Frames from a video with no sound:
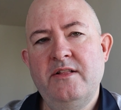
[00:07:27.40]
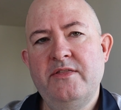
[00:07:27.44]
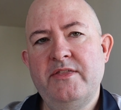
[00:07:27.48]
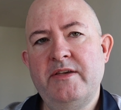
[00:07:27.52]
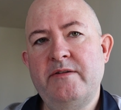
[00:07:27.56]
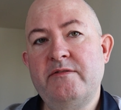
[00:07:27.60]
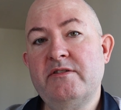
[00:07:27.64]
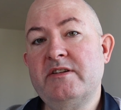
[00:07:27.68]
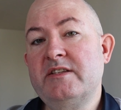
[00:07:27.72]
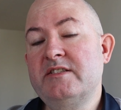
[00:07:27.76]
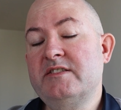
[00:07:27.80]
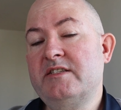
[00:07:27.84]

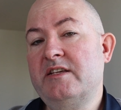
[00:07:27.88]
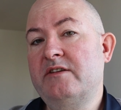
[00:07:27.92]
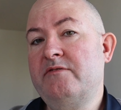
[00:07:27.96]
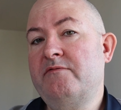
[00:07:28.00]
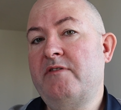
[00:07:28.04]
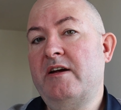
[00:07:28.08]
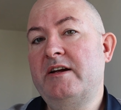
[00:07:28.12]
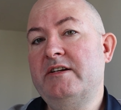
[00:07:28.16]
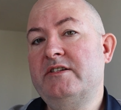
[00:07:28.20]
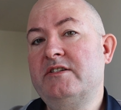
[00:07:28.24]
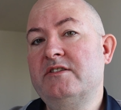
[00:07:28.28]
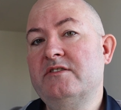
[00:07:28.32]
there are
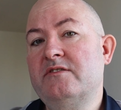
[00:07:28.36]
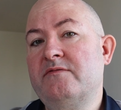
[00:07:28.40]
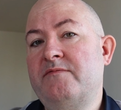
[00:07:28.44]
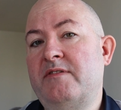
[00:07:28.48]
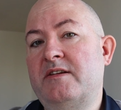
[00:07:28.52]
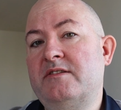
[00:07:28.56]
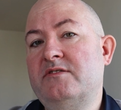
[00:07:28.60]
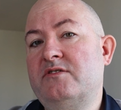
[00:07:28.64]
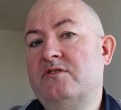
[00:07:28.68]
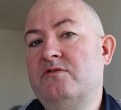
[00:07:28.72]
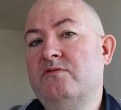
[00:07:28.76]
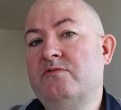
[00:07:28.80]
considerations
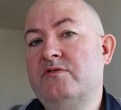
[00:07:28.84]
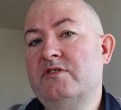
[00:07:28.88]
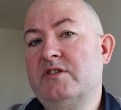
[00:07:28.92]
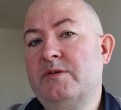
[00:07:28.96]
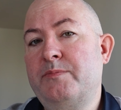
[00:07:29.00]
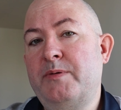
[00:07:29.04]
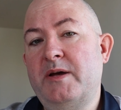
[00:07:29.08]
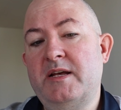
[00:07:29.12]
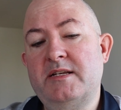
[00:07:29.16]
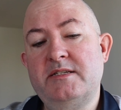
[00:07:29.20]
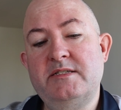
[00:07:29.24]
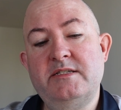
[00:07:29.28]
around storage
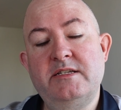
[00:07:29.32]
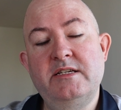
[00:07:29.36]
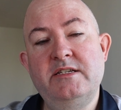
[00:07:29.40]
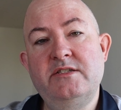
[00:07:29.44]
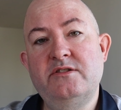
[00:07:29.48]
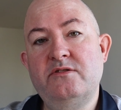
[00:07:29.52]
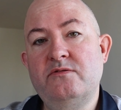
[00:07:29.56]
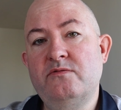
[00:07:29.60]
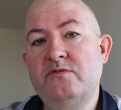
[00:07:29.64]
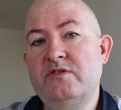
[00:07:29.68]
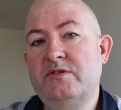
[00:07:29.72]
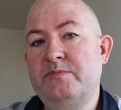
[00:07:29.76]
capacity,
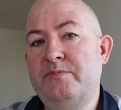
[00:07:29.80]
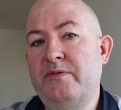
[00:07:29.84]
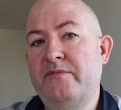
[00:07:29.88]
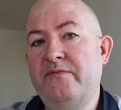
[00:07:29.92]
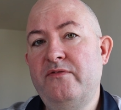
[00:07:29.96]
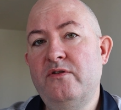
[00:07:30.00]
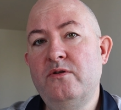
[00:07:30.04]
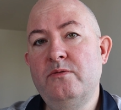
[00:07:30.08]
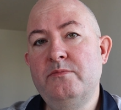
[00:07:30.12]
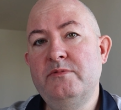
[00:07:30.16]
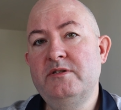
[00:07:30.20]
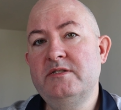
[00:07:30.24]
storage
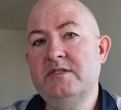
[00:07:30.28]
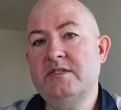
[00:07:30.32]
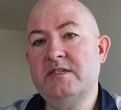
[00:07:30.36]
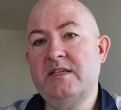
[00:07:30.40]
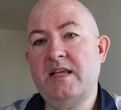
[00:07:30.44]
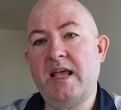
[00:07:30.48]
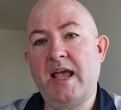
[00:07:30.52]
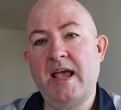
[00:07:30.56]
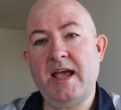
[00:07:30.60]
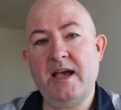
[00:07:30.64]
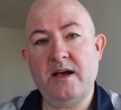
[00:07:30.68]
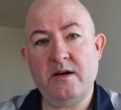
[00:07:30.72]
performance,
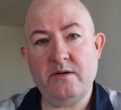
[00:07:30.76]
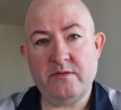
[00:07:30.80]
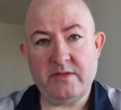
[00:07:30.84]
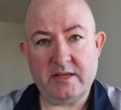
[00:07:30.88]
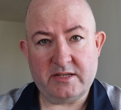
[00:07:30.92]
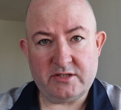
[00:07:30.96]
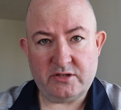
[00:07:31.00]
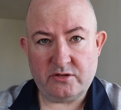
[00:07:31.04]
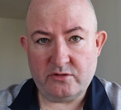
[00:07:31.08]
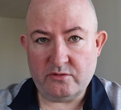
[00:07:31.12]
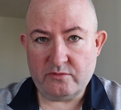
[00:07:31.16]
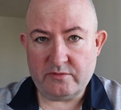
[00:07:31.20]
how
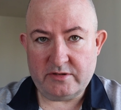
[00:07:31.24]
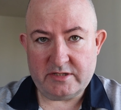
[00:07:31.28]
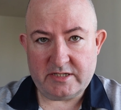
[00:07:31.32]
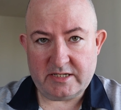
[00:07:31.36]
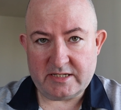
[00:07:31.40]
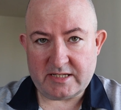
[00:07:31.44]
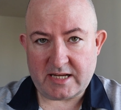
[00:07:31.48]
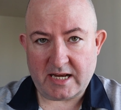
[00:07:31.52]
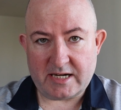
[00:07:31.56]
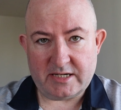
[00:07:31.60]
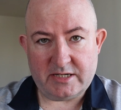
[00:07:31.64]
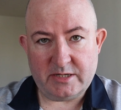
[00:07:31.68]
that storage
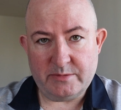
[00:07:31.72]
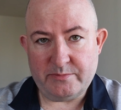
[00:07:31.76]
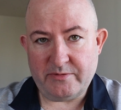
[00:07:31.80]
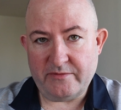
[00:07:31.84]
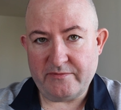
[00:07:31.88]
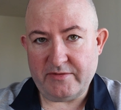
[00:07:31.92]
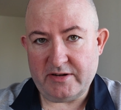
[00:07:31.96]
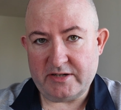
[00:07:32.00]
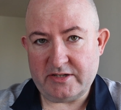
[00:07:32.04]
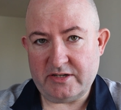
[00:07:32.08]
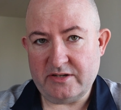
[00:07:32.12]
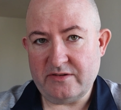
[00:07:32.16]
is actually
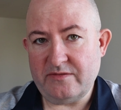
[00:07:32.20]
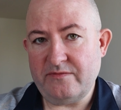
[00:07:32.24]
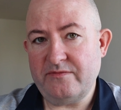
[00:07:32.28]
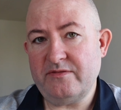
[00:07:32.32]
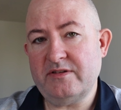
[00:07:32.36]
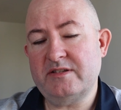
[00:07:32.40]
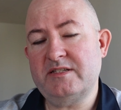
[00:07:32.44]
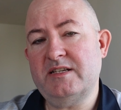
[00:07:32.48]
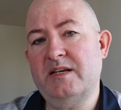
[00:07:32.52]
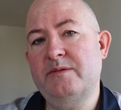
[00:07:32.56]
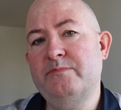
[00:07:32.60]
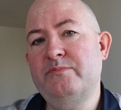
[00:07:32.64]
provisioned, for
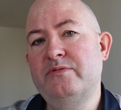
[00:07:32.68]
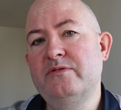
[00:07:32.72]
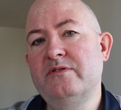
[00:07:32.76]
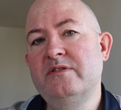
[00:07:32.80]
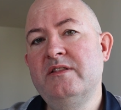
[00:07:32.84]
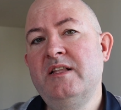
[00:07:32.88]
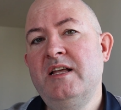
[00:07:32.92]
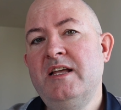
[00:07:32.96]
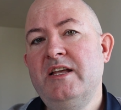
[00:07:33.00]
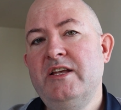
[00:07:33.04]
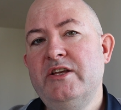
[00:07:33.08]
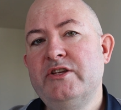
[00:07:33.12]

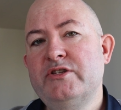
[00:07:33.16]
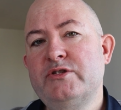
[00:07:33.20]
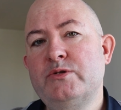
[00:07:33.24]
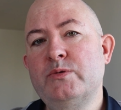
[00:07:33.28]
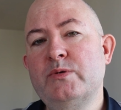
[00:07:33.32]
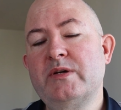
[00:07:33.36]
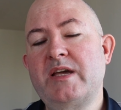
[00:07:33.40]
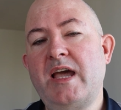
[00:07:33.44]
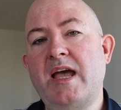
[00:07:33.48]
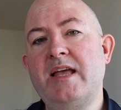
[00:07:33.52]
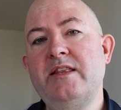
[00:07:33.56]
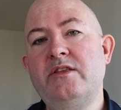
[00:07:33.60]
example. So
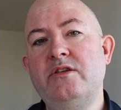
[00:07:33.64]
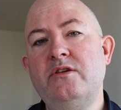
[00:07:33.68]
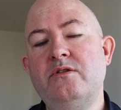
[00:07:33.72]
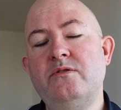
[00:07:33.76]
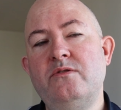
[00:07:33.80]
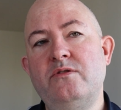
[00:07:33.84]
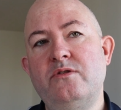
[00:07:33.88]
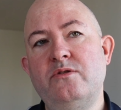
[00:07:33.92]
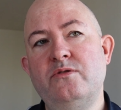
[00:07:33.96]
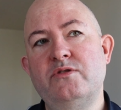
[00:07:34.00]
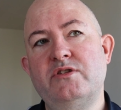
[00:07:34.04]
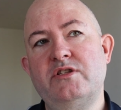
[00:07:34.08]
again,
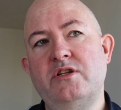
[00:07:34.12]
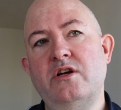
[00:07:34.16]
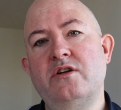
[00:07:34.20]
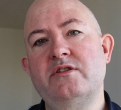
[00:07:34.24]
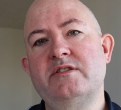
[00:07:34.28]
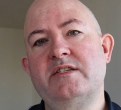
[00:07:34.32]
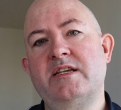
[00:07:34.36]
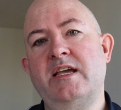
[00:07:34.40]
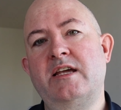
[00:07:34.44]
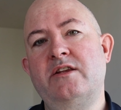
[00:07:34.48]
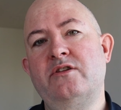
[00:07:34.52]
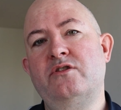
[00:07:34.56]
you
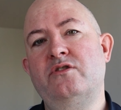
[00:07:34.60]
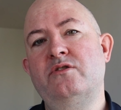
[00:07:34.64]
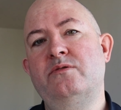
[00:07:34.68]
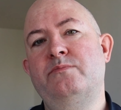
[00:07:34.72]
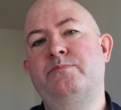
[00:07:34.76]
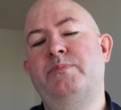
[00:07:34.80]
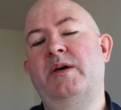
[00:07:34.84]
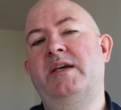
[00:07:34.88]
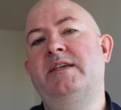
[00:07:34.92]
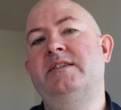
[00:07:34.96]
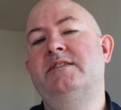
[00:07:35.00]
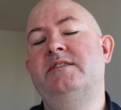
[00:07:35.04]
start to get a
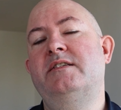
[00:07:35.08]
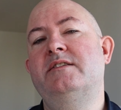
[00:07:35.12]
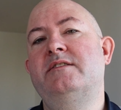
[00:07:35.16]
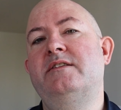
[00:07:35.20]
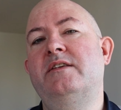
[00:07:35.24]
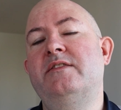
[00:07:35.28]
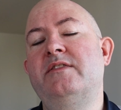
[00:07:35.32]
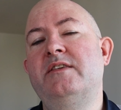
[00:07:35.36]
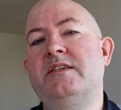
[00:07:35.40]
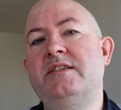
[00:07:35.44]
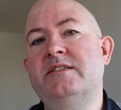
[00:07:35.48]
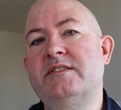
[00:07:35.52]
good basis
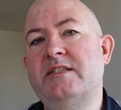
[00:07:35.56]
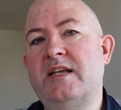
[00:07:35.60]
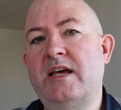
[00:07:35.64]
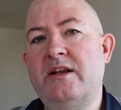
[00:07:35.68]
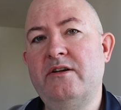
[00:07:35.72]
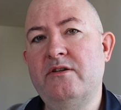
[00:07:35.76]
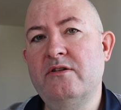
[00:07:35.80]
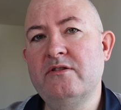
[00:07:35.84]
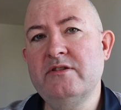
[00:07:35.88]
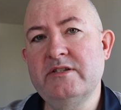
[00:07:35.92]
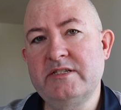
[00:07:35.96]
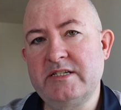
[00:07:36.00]
in these
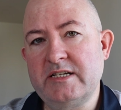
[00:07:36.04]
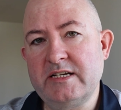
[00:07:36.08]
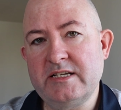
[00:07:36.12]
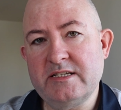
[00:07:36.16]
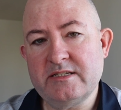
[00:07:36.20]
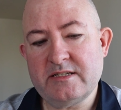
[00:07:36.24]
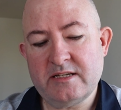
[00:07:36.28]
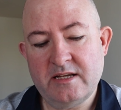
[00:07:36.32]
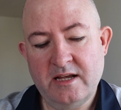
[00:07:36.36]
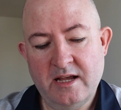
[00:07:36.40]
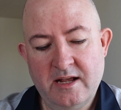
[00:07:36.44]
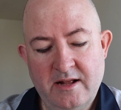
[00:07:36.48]

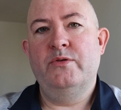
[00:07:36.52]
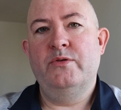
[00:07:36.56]
technologies.